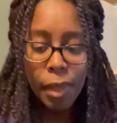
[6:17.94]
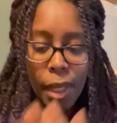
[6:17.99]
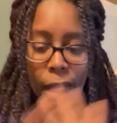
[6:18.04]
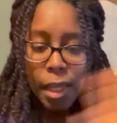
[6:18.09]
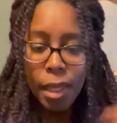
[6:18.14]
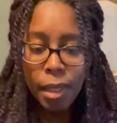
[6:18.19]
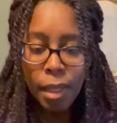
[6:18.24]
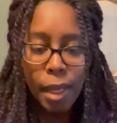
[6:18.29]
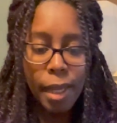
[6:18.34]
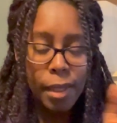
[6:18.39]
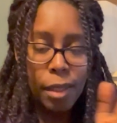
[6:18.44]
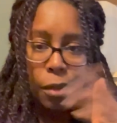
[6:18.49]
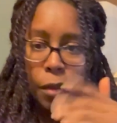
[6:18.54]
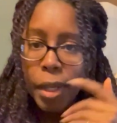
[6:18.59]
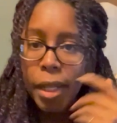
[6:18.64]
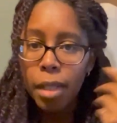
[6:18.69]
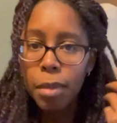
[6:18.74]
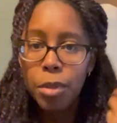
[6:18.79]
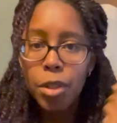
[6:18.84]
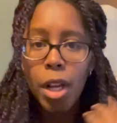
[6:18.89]
uh, at the
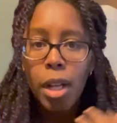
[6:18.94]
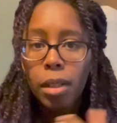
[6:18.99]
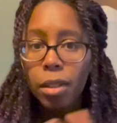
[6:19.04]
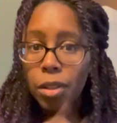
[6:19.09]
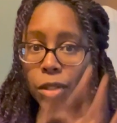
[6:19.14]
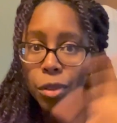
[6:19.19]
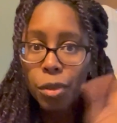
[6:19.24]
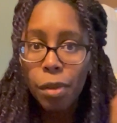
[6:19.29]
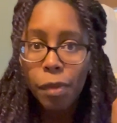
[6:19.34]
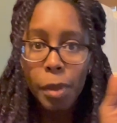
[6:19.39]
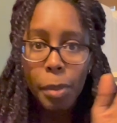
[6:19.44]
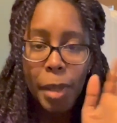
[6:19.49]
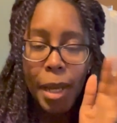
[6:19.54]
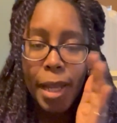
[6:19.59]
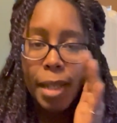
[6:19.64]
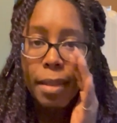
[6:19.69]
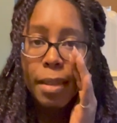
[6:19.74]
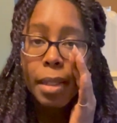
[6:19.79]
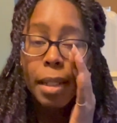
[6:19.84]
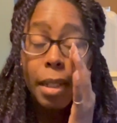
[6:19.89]
random chocolate store we
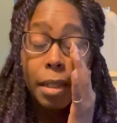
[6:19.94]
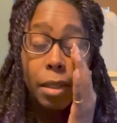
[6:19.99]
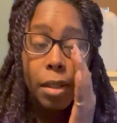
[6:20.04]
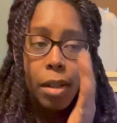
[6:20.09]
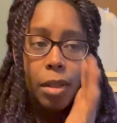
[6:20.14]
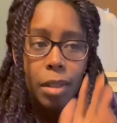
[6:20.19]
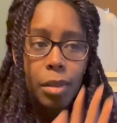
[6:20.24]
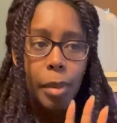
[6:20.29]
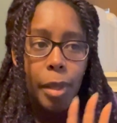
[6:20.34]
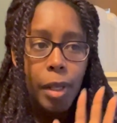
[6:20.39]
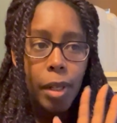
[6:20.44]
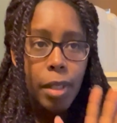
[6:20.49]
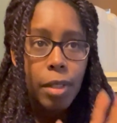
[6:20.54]
passed that I talked about.